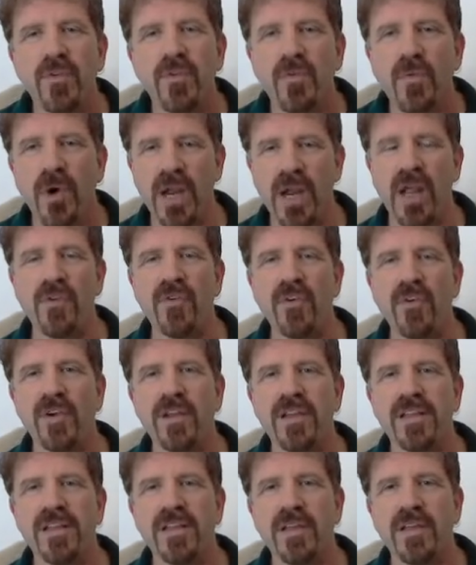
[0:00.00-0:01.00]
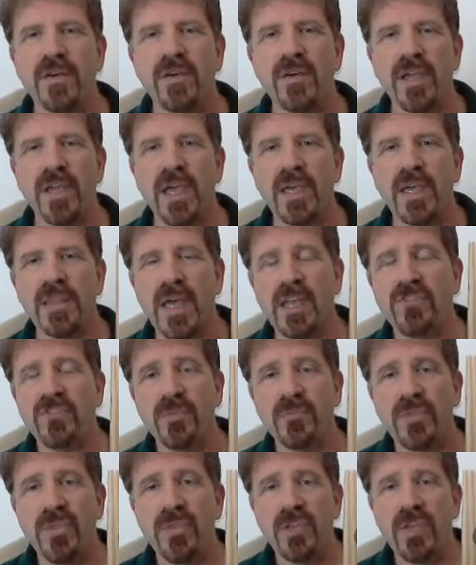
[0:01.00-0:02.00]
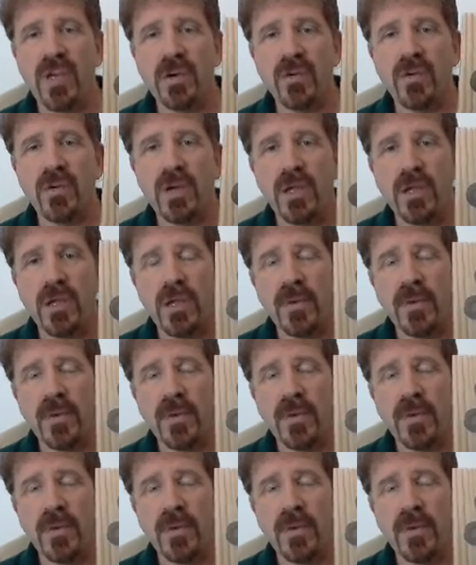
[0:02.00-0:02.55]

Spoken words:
whatever. Okay, that's up to you.